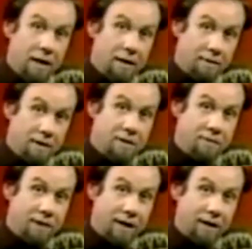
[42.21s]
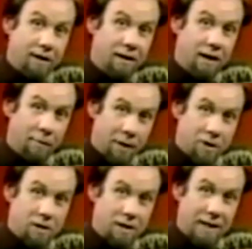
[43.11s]
There is, in fact, a
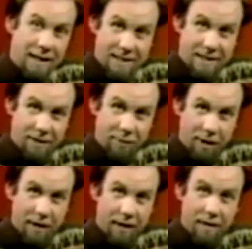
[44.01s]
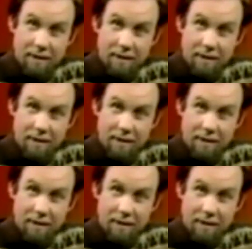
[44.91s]
much easier way.